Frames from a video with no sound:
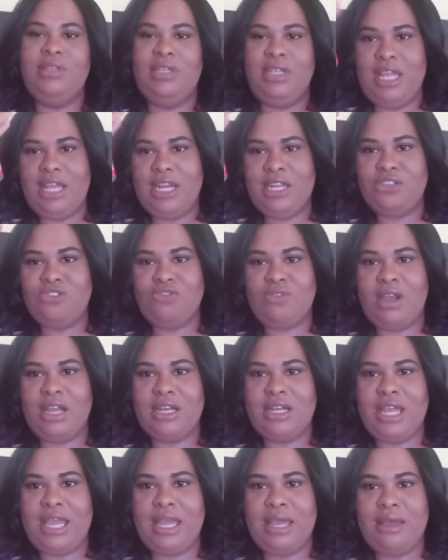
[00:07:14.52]
let it dry
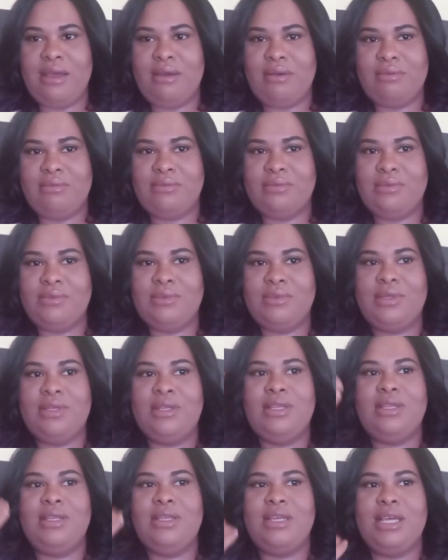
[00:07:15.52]
down,
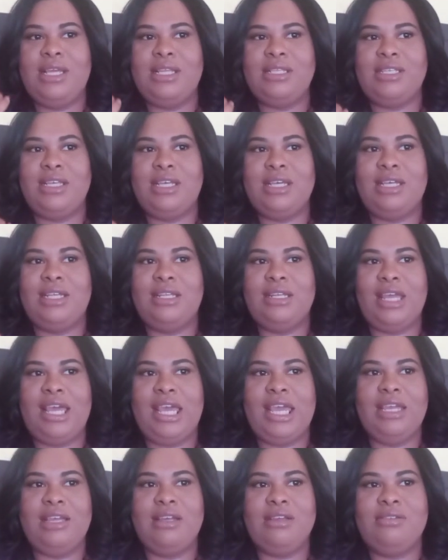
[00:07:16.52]
and then
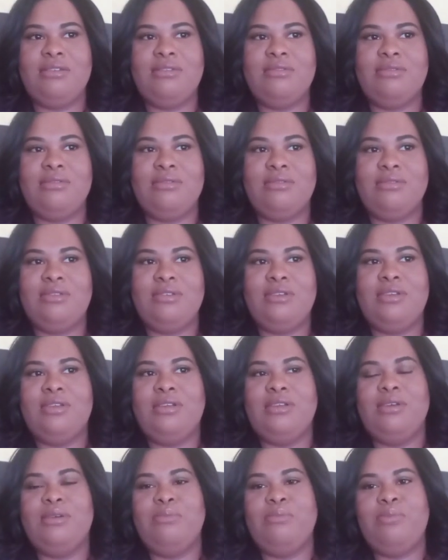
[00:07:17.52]
like
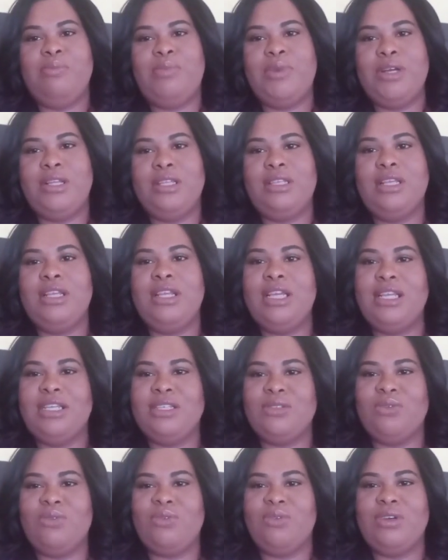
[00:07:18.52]
put the
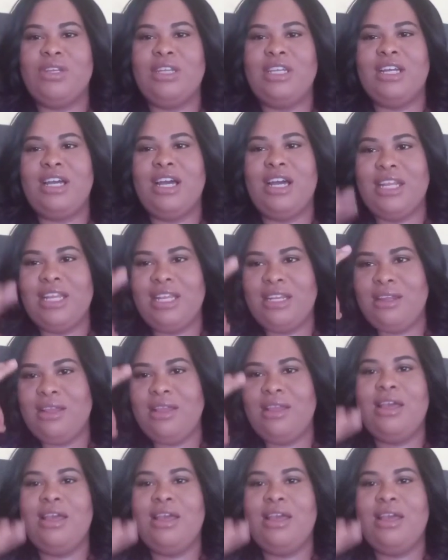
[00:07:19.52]
lace on and cut it.